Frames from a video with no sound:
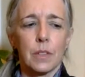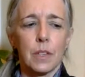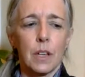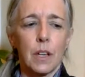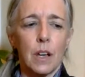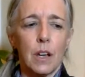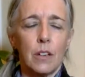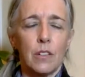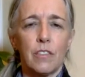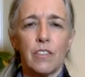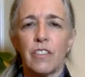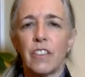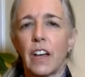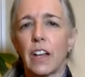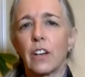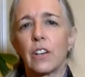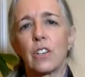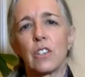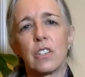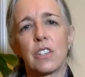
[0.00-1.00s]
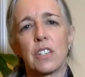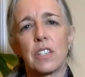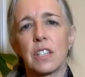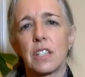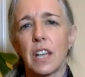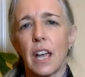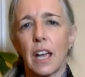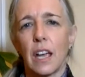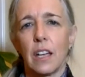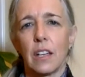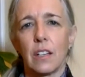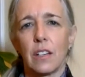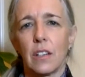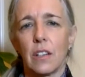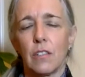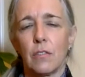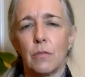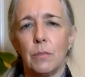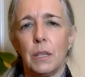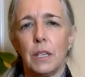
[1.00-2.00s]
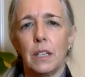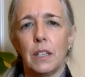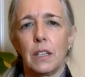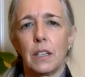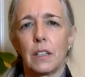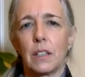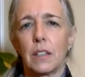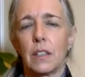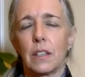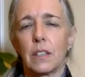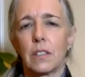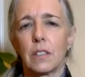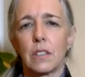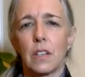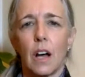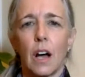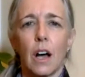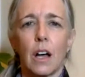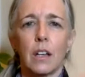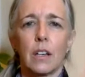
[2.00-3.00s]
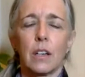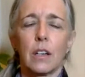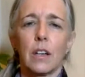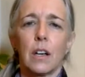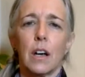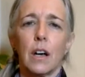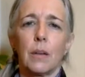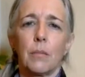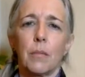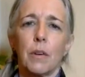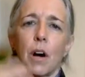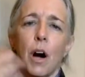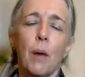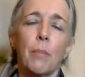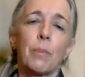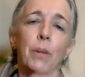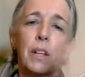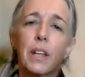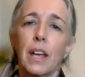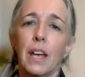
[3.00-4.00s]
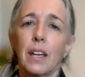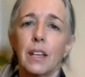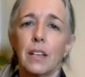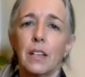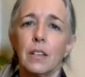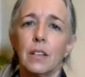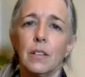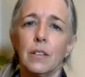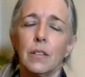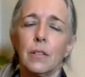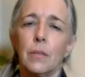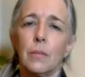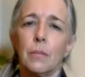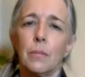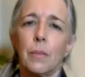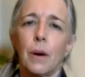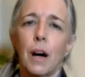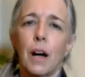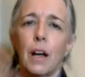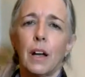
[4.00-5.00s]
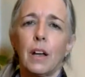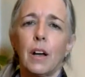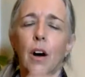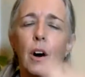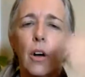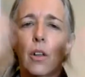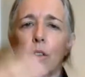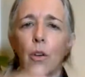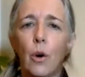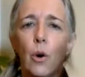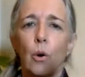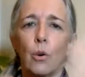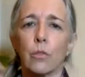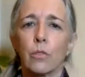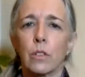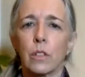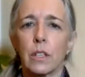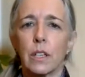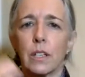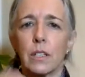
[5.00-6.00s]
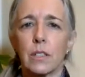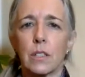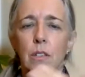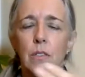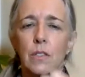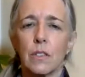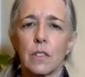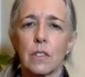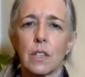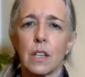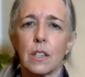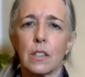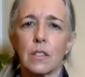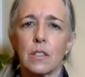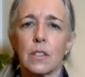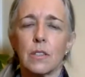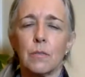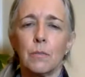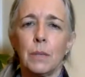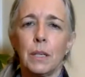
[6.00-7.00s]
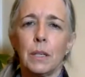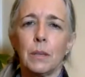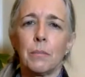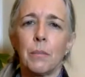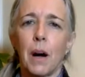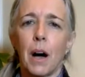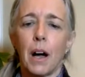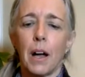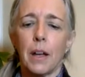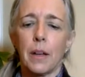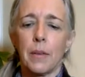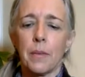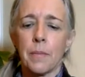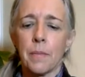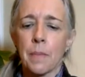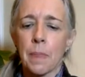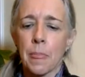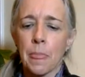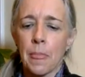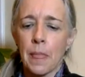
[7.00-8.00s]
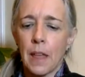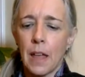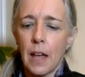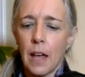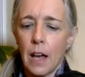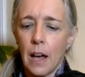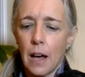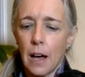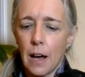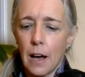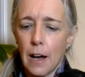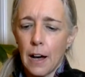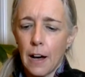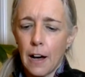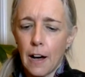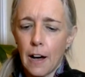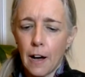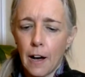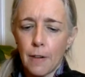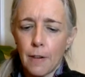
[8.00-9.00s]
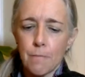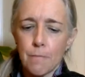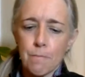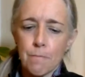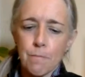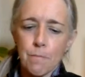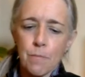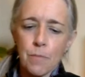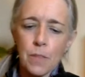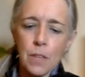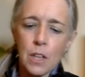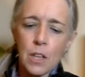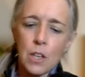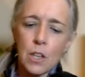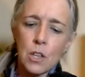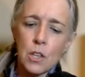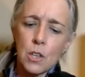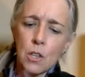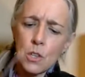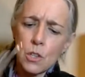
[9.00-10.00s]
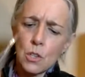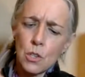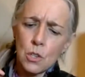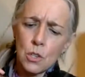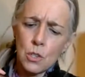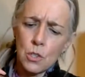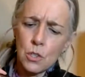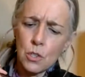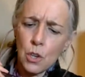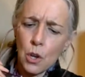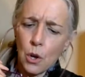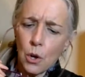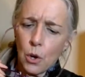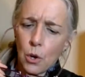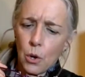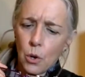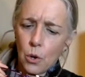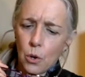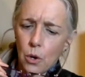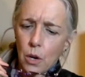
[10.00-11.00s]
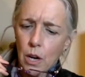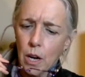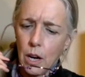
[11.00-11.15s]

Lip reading: unfettered state of being that's not complicated by all the overlays of the sense of me and my. Um, so